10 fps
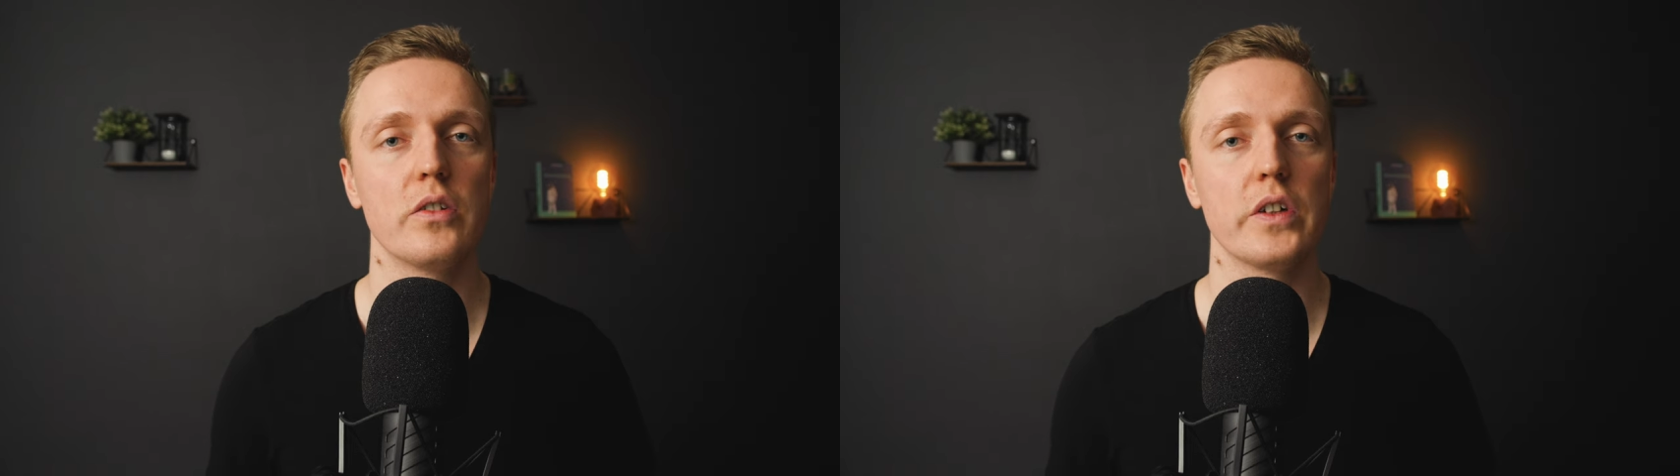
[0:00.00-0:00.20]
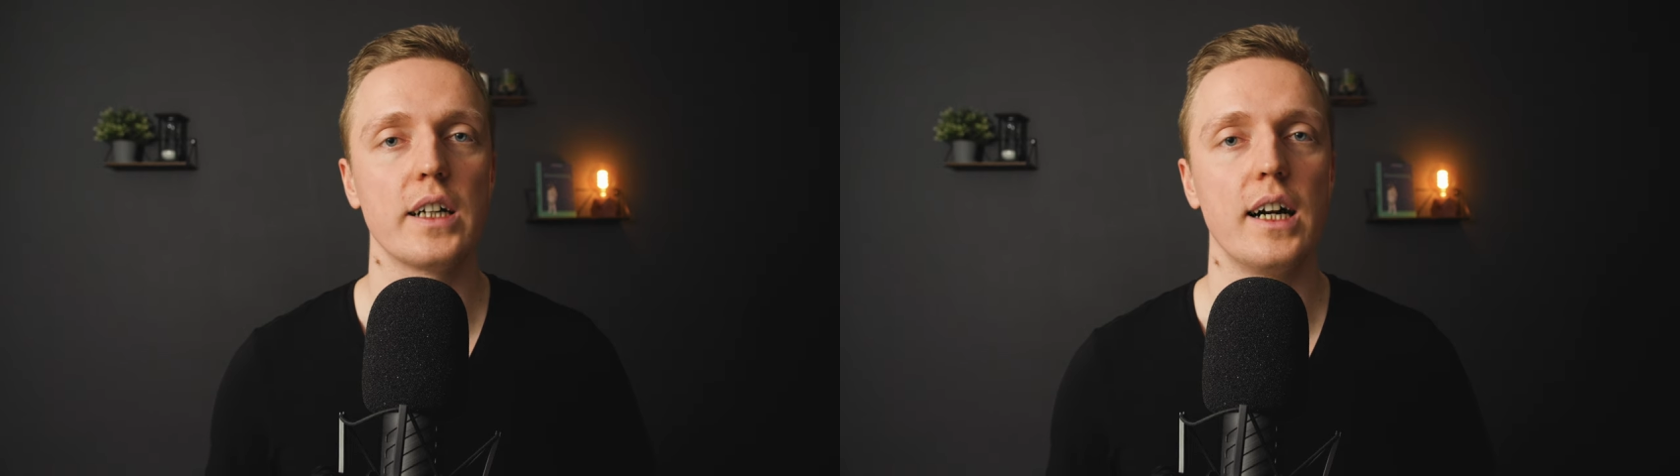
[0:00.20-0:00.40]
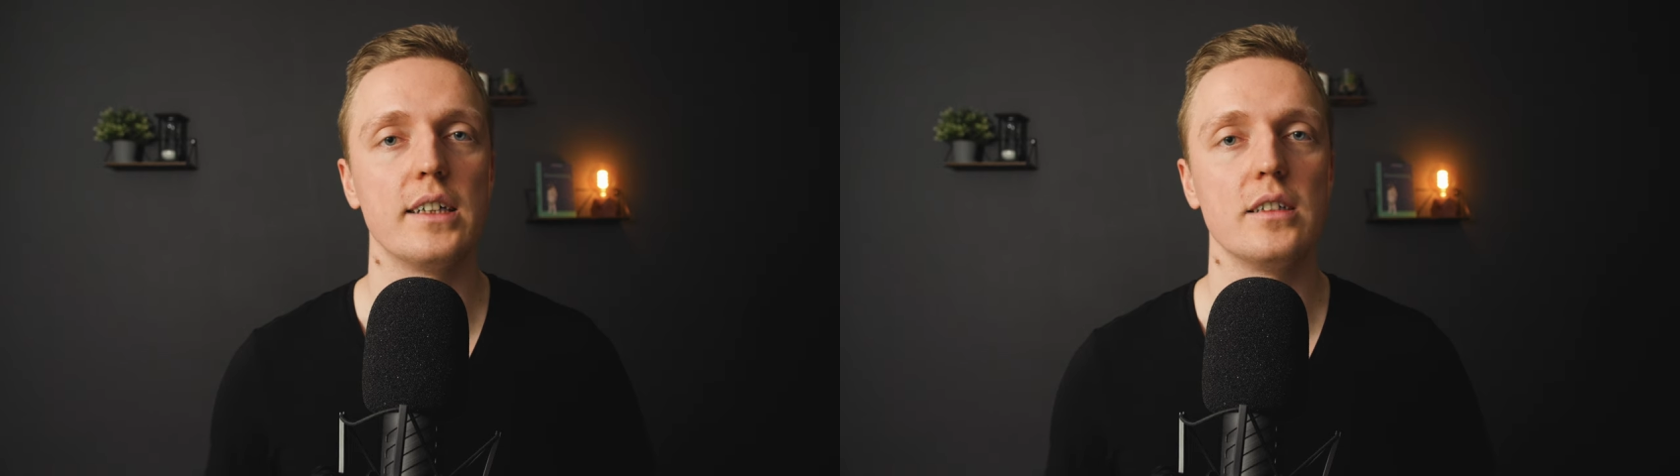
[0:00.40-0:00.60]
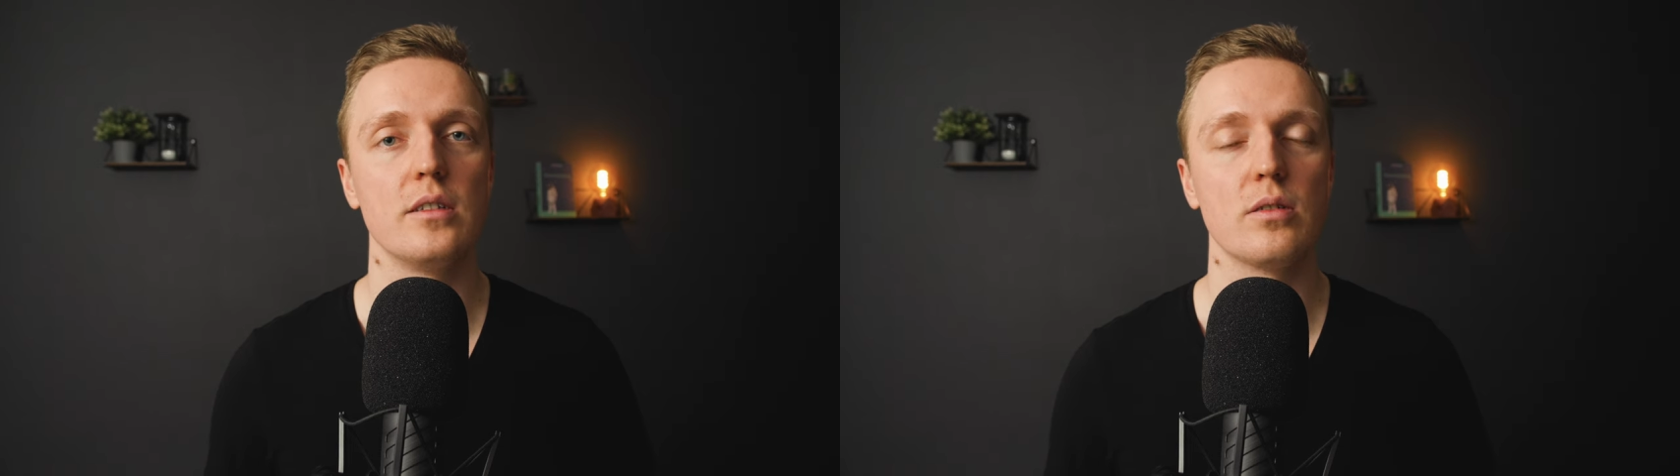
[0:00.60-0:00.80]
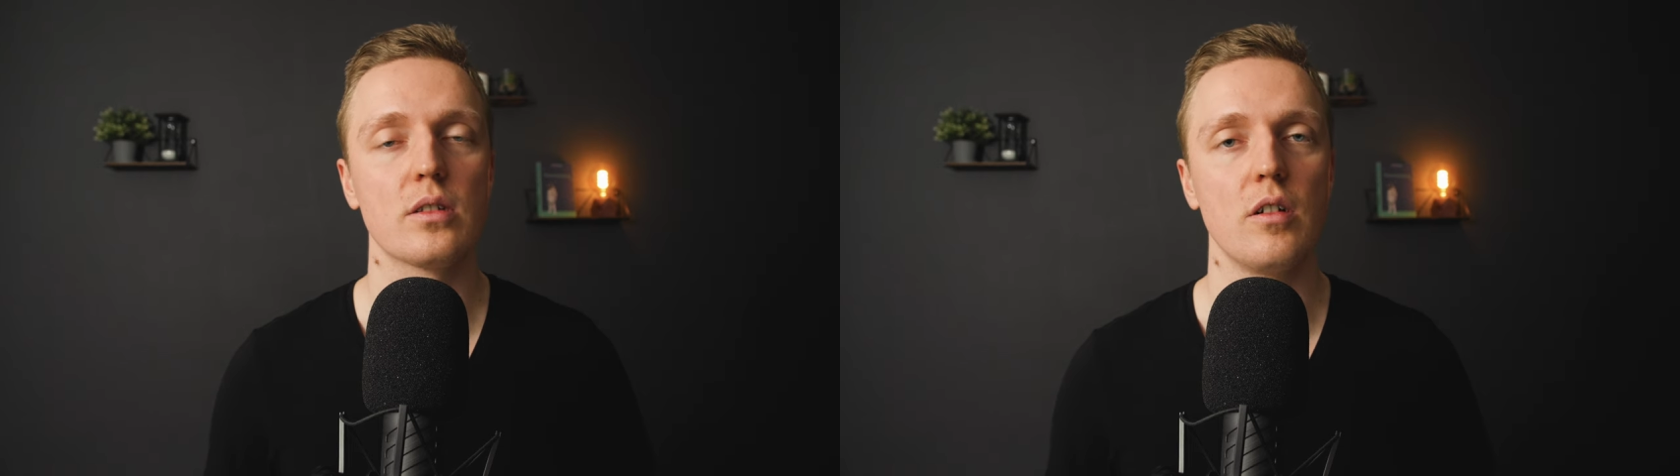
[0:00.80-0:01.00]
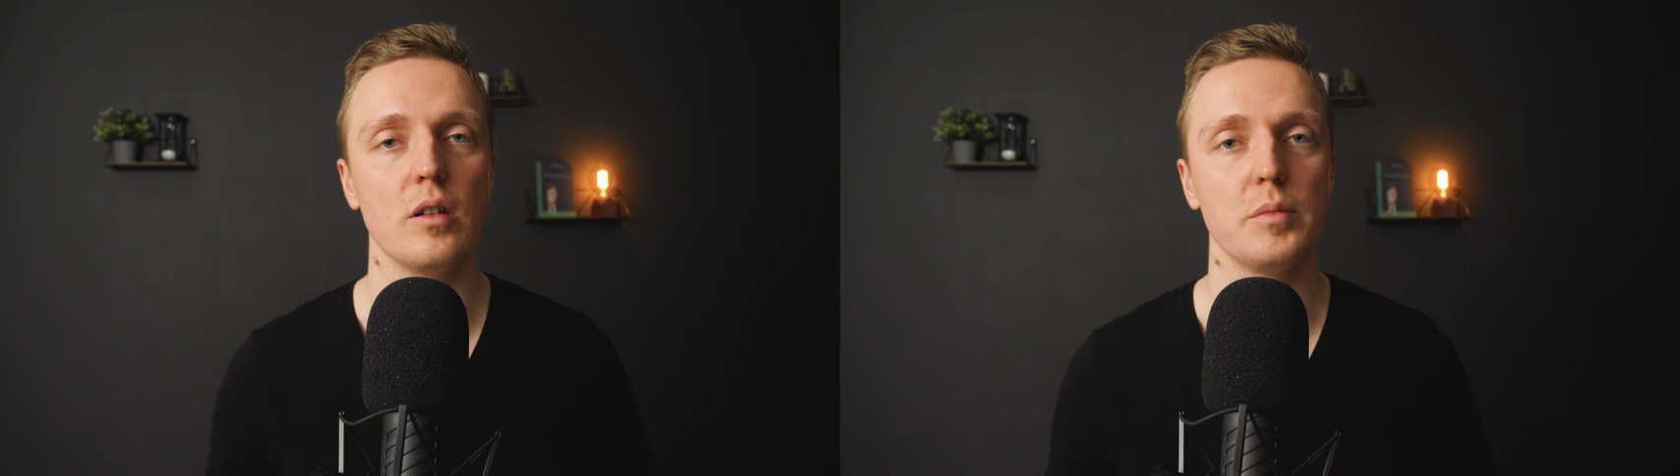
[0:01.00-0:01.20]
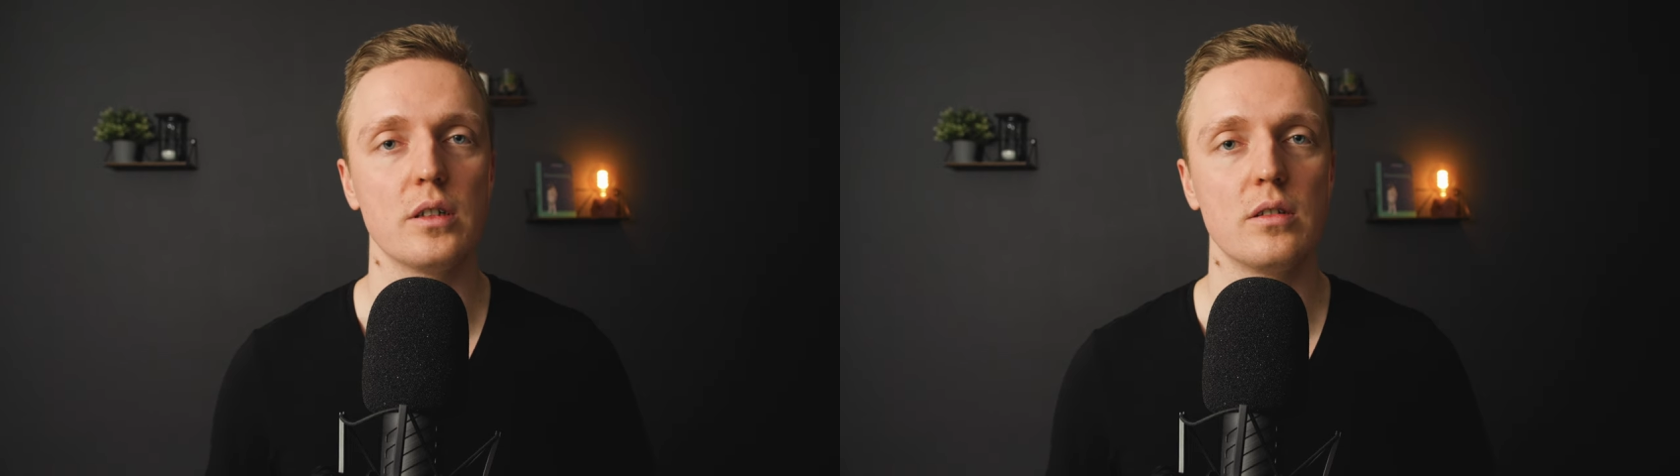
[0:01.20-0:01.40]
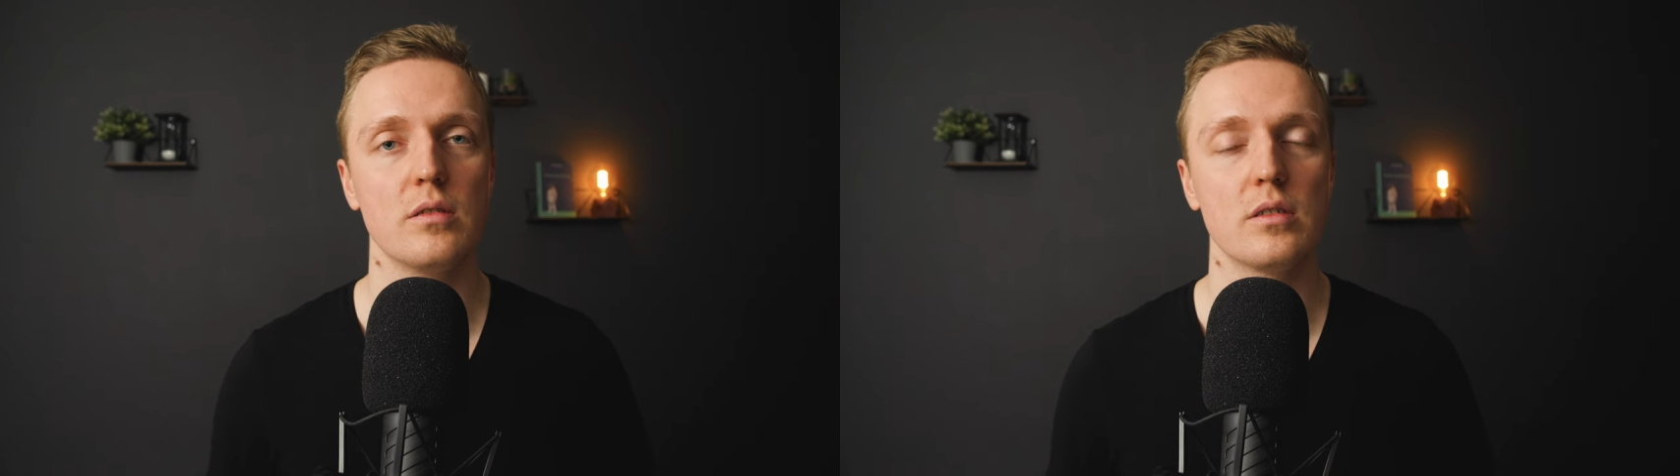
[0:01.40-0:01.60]
regarding useCallback
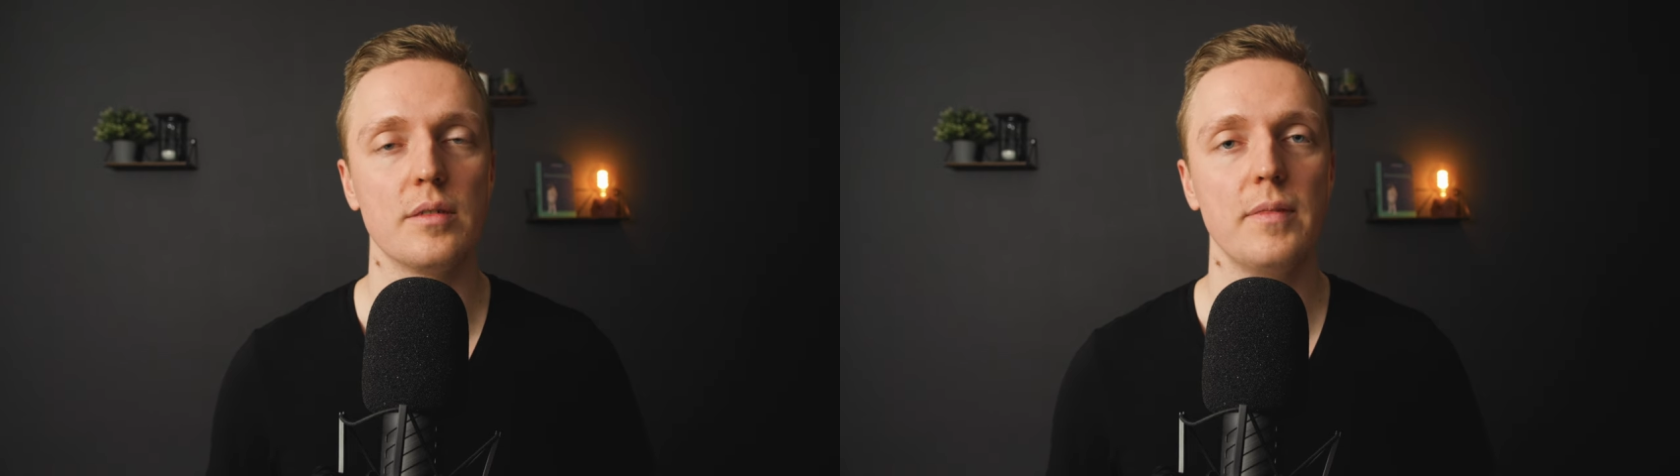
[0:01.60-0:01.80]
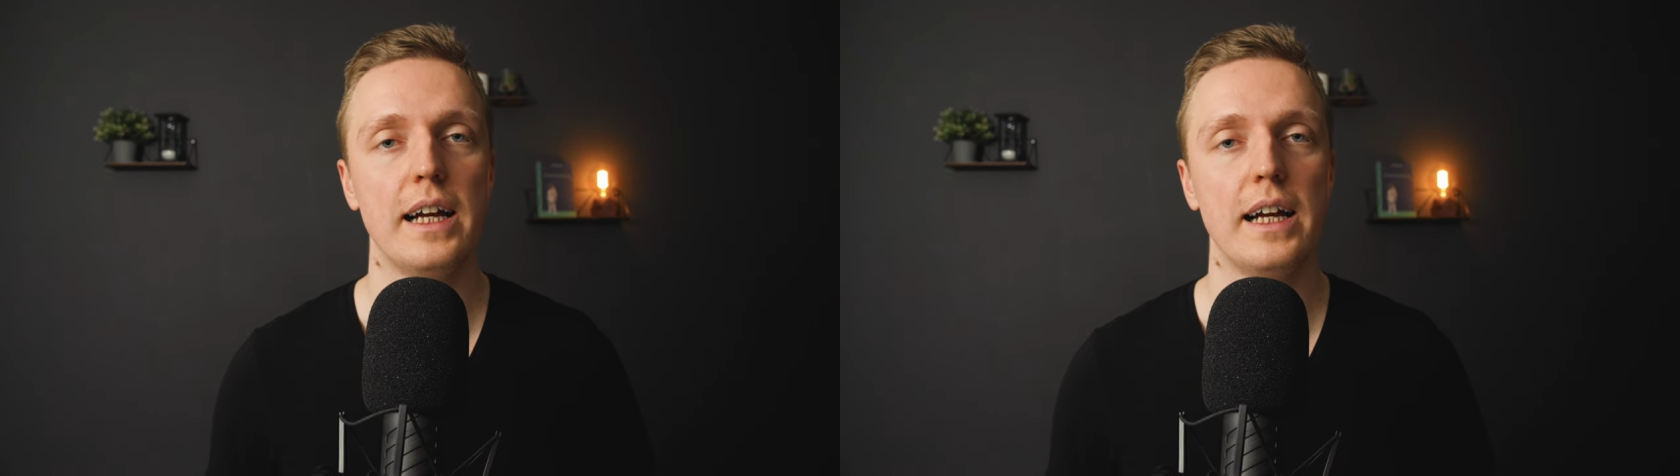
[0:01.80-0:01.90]
hook.